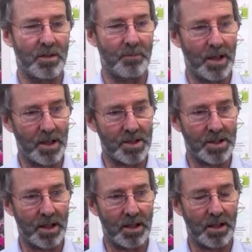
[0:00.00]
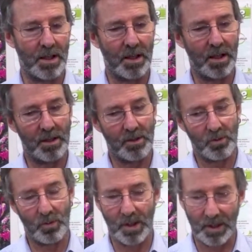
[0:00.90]
manage that, and
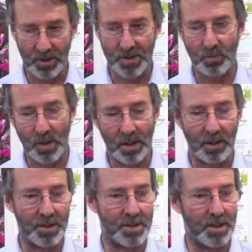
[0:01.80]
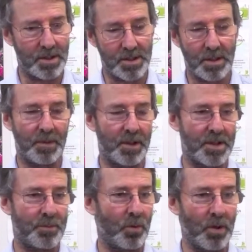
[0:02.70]
as well it's something
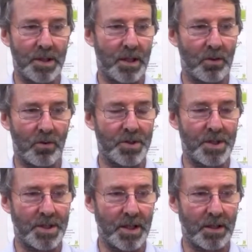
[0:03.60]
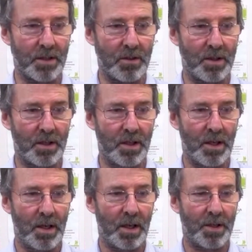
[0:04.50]
that's poorly done across the sector. And
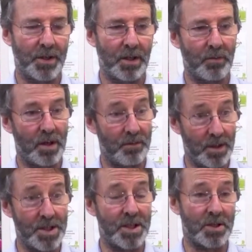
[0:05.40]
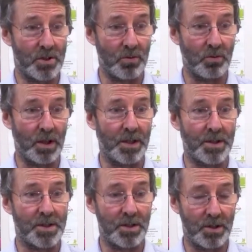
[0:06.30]
I think if we have an easy tool like
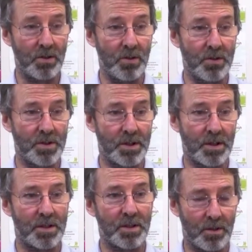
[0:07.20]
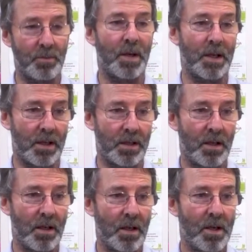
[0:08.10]
this to use, it's going to make it
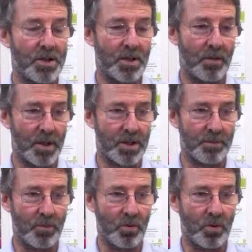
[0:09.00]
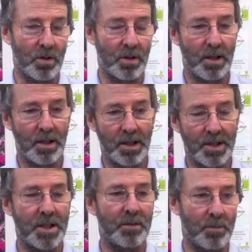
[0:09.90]
so much more
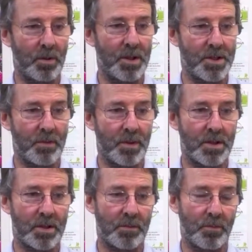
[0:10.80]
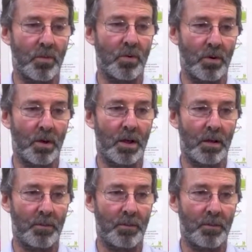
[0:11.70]
acceptable and so much more